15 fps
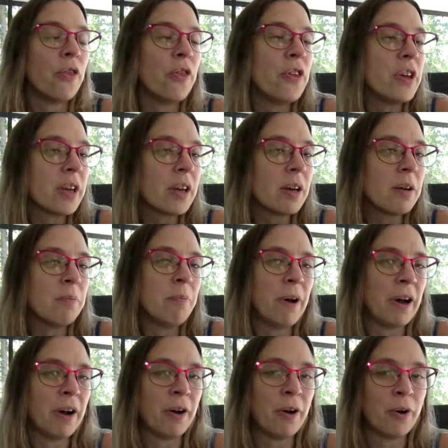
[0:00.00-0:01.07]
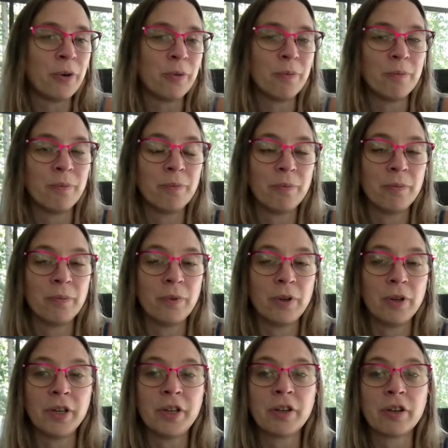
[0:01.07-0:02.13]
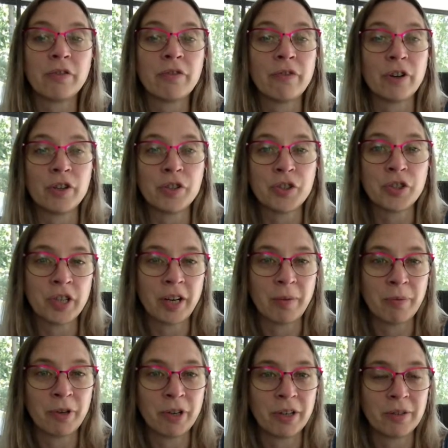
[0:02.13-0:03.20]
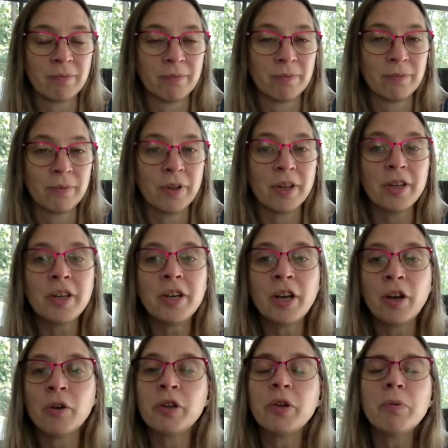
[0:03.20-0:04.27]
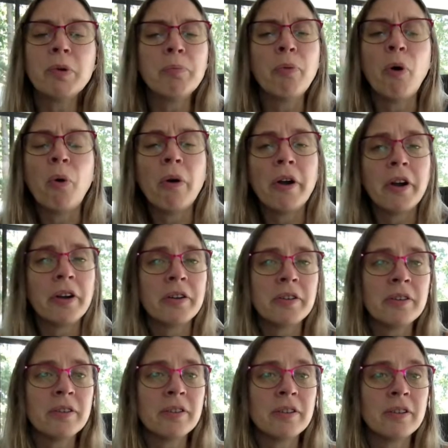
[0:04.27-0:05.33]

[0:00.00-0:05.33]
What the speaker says: Think about your first chapter. You were born.